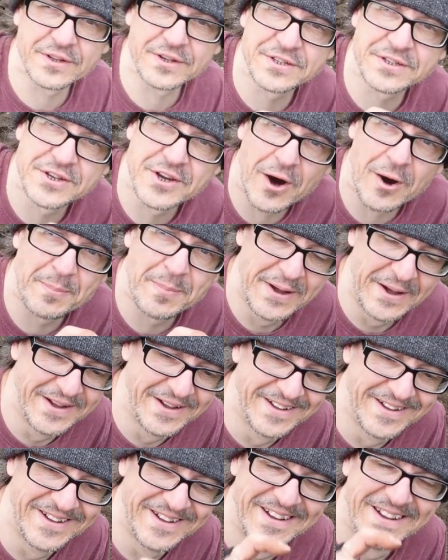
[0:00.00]
the top
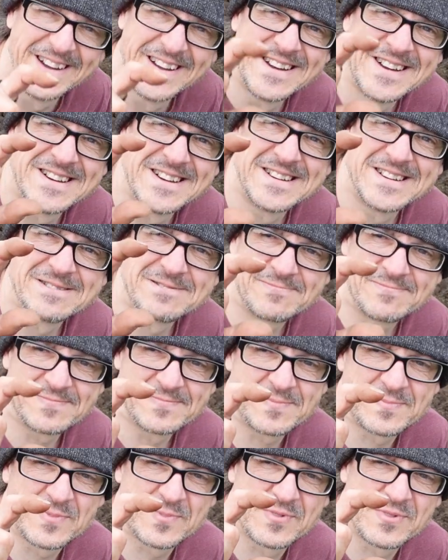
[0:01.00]

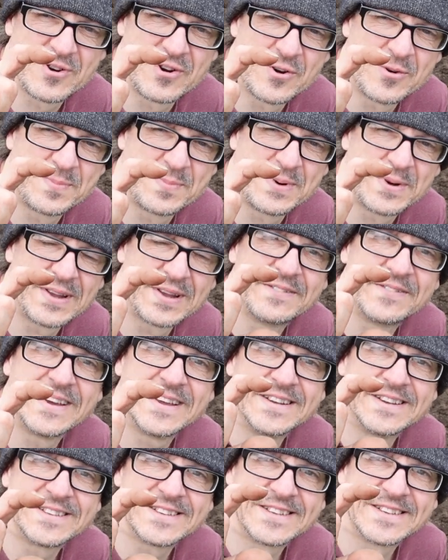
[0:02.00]
couple of
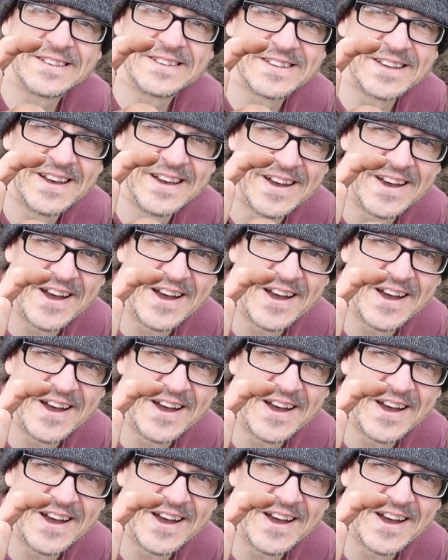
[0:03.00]
inches